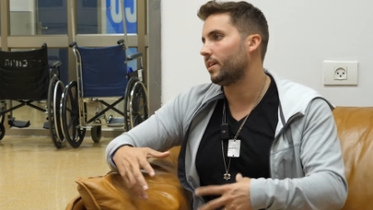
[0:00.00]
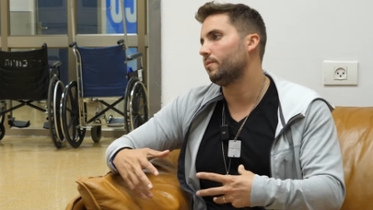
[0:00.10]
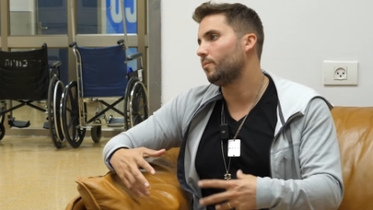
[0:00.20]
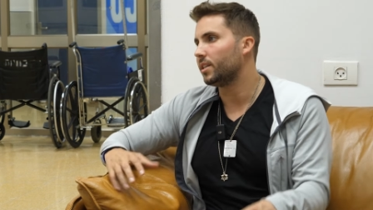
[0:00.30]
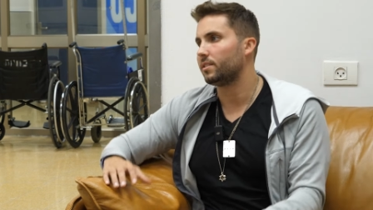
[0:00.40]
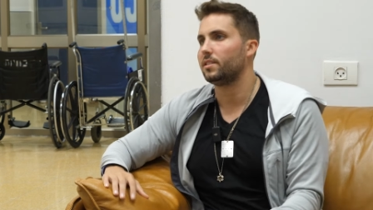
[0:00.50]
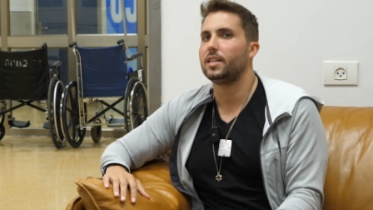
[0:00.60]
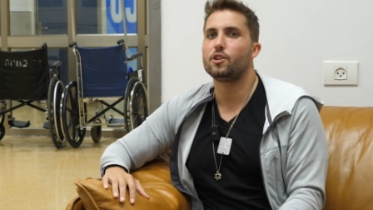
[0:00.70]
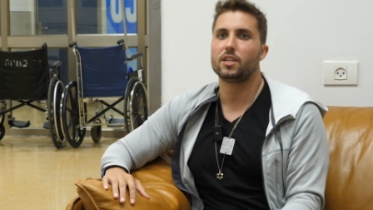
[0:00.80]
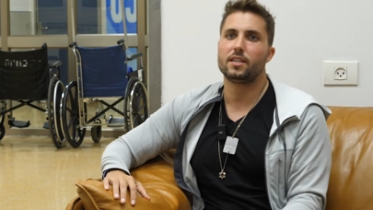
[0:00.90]
that we as a
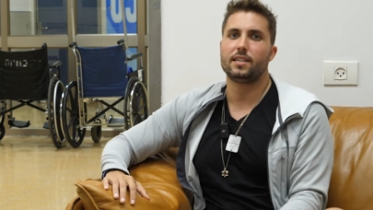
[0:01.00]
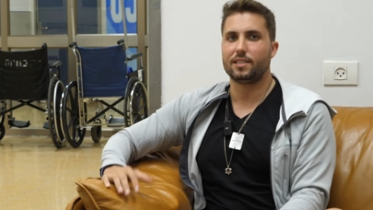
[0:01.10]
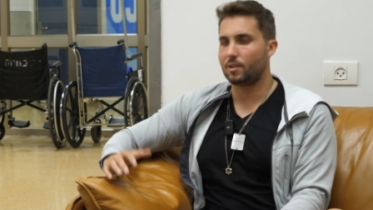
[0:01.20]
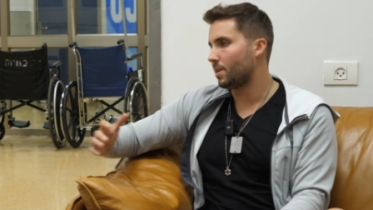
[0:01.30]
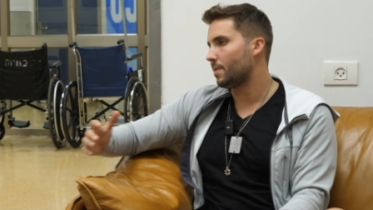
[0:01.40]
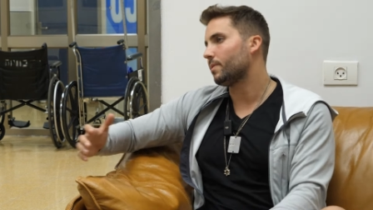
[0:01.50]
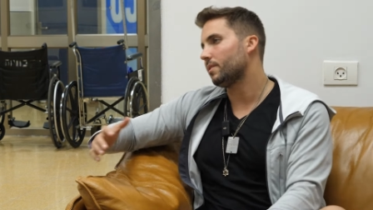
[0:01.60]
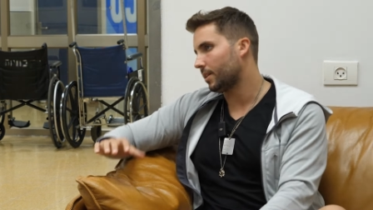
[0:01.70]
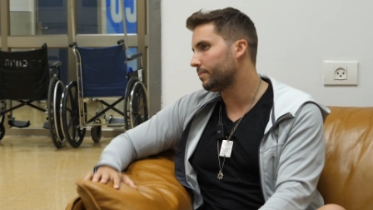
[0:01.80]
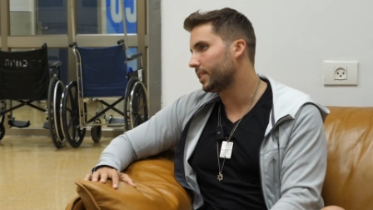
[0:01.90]
nation and as a people
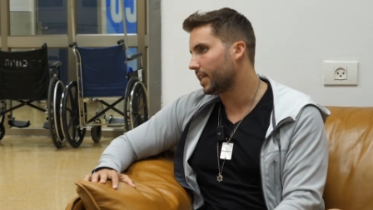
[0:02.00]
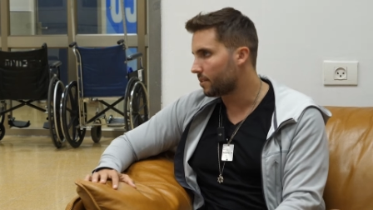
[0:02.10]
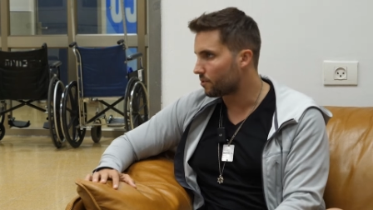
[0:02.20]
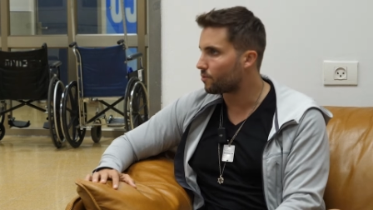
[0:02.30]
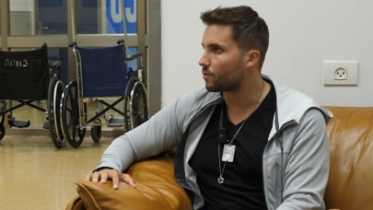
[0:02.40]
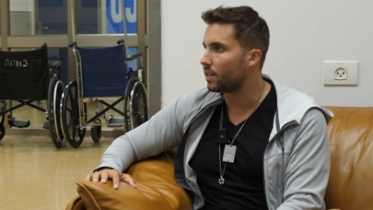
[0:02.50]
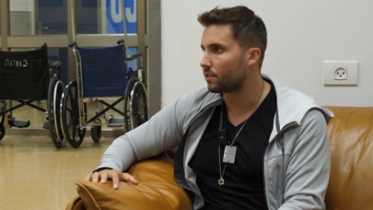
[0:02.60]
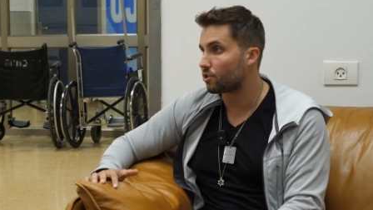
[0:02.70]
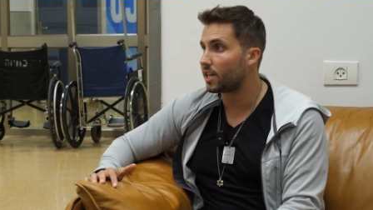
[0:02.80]
have come together throughout this